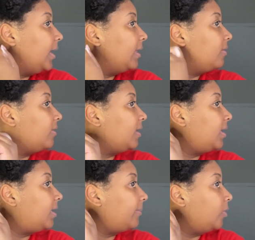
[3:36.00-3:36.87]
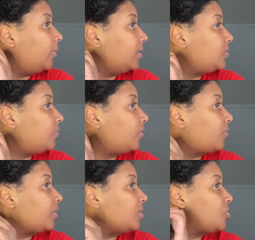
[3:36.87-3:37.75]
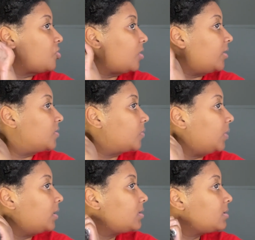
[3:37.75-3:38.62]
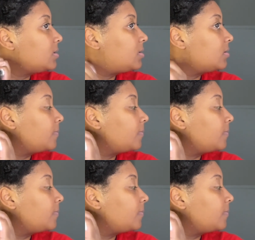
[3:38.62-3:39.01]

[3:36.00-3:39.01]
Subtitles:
And then I'm going to 3-strand twist,